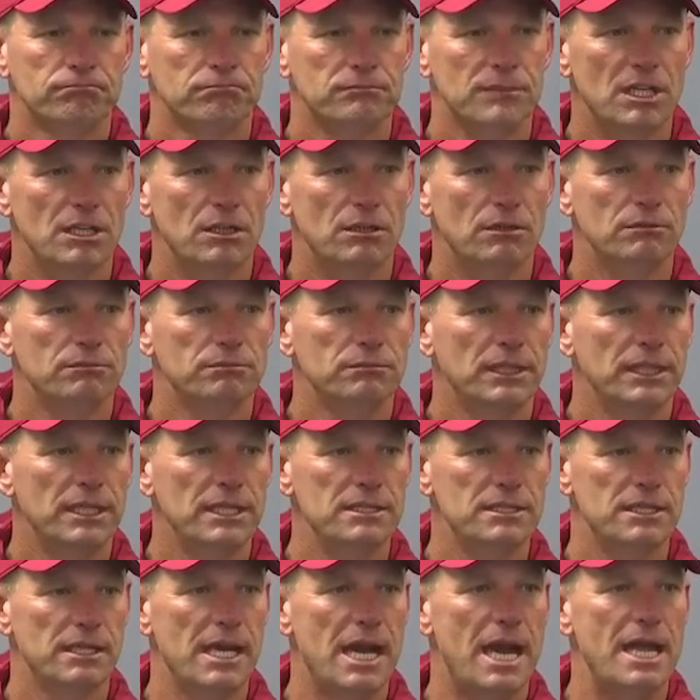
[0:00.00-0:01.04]
You know,
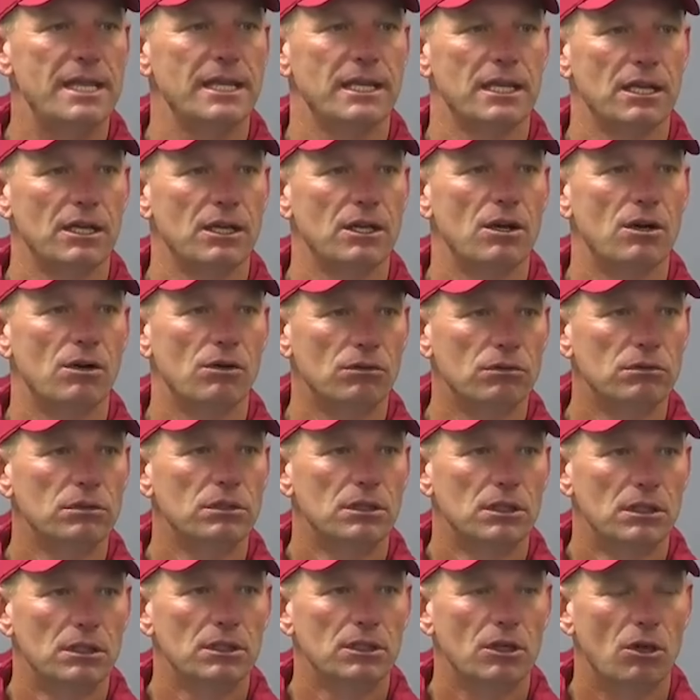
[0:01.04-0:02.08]
he's a guy that can go
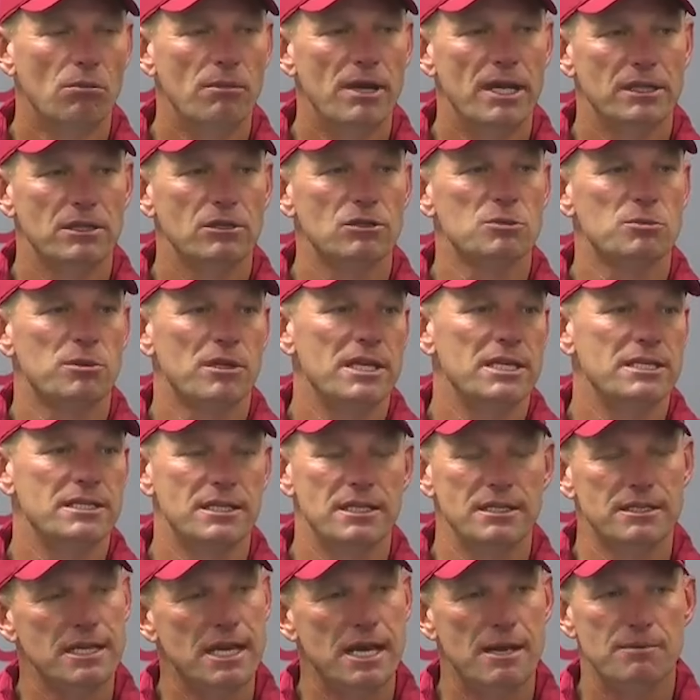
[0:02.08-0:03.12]
make those plays
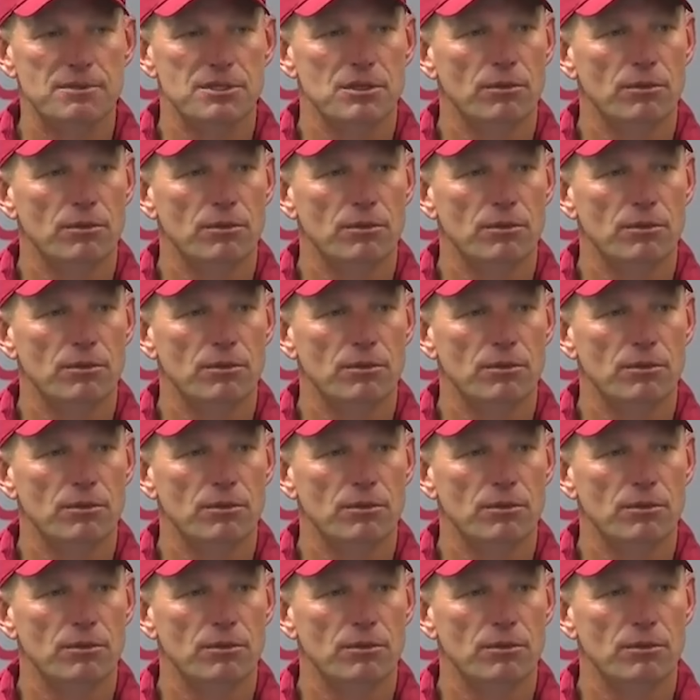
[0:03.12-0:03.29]
anytime.